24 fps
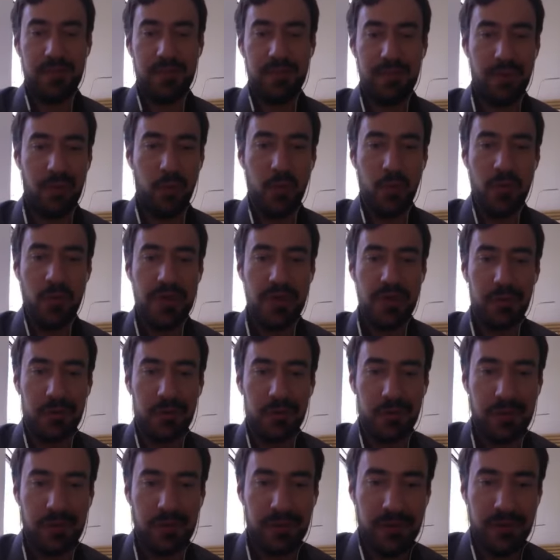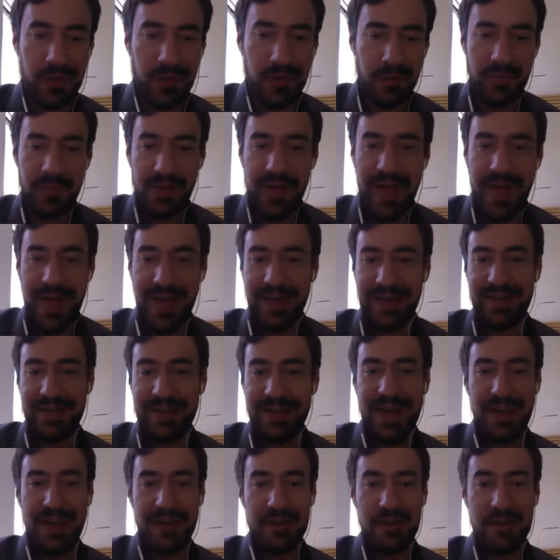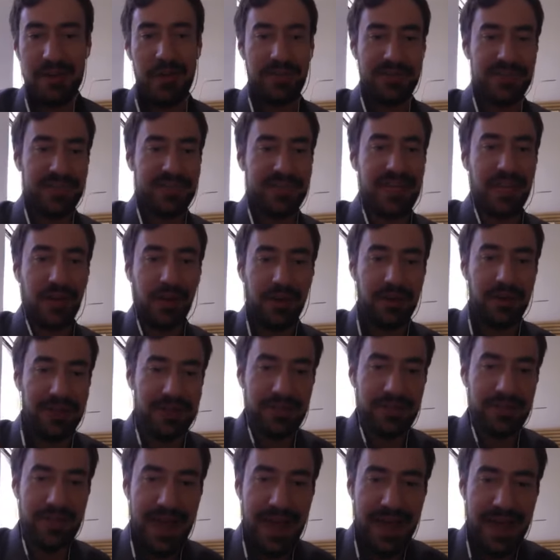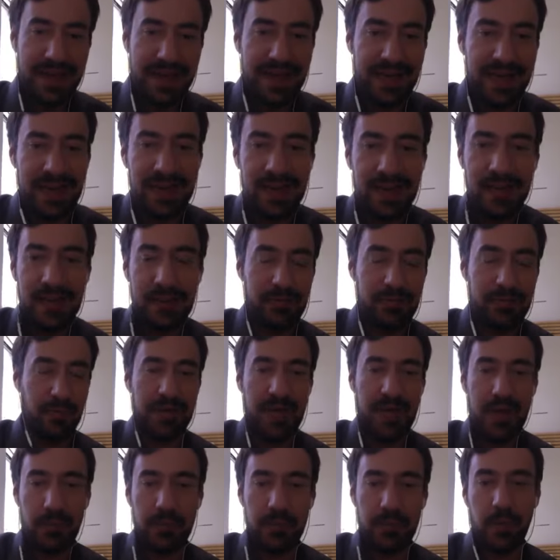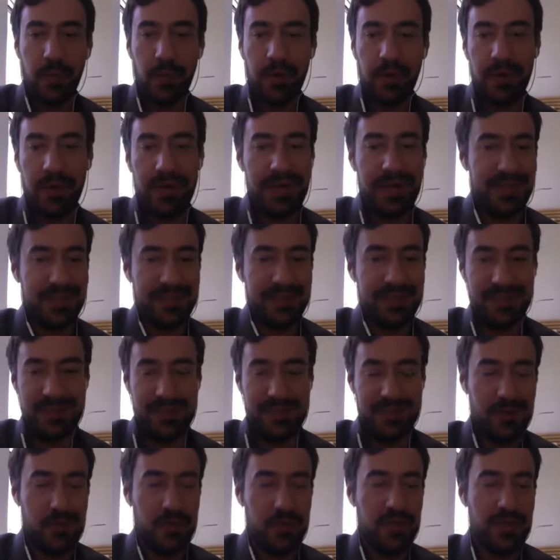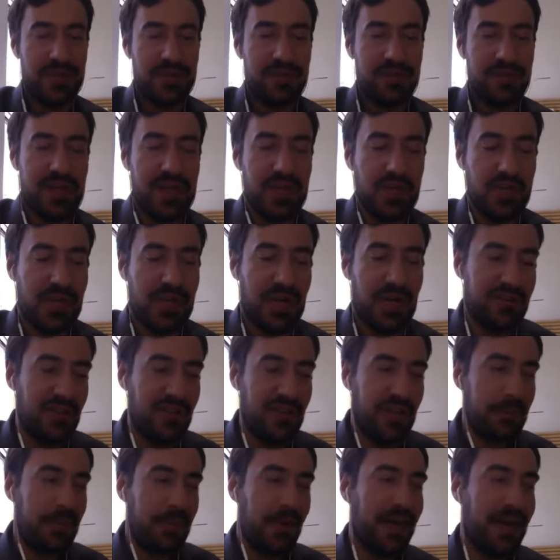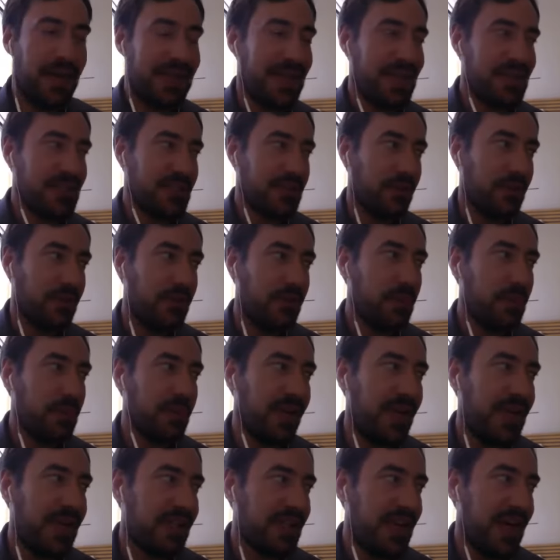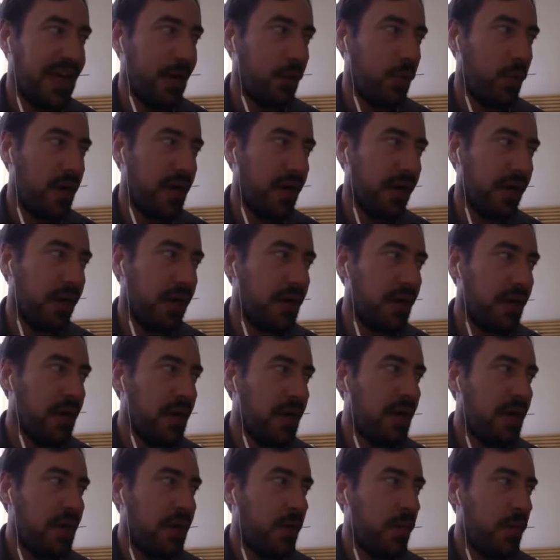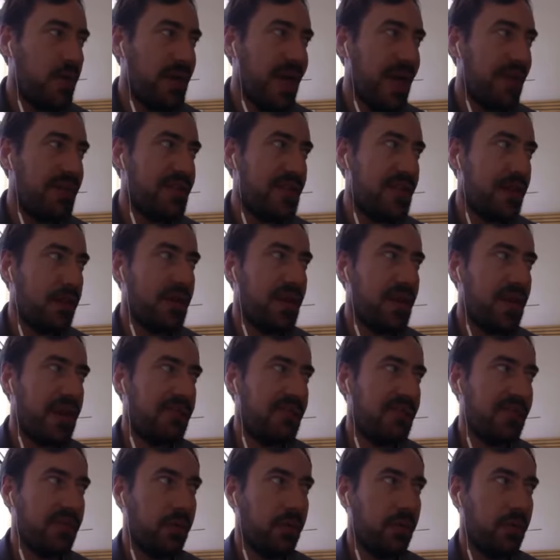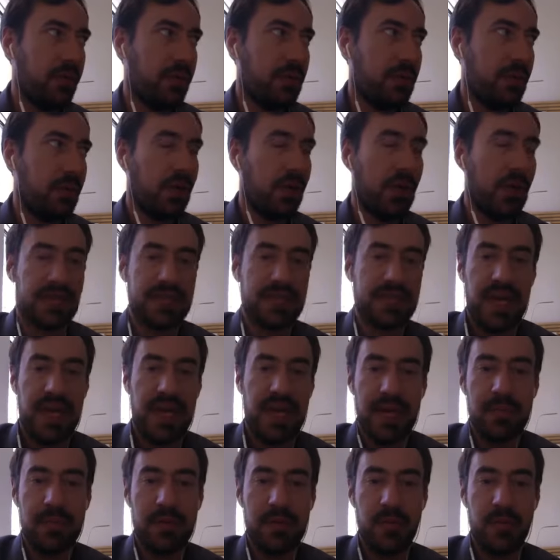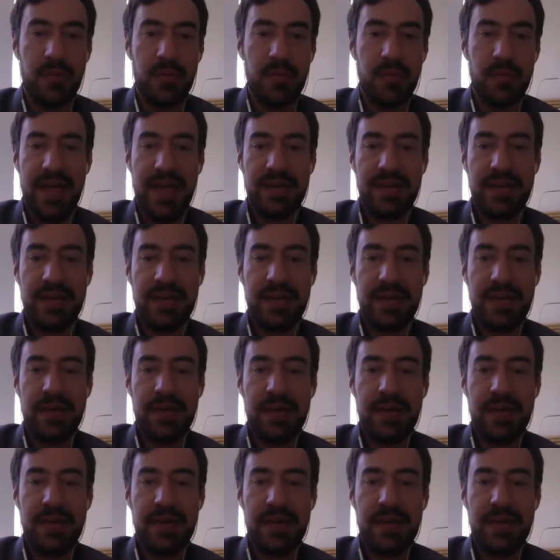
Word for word: a wheel on a bag, and now you don't have to carry this bag through an airport, and it's this huge innovation. I feel like podcasts are a little bit like that, where we had the internet for a long time and we had